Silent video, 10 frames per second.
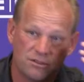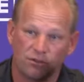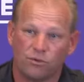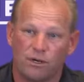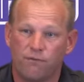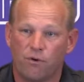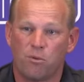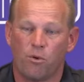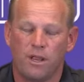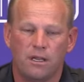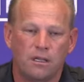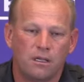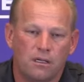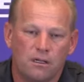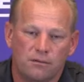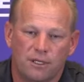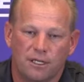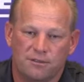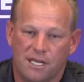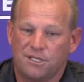So 24 point
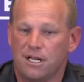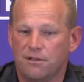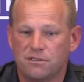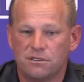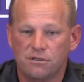touchdowns.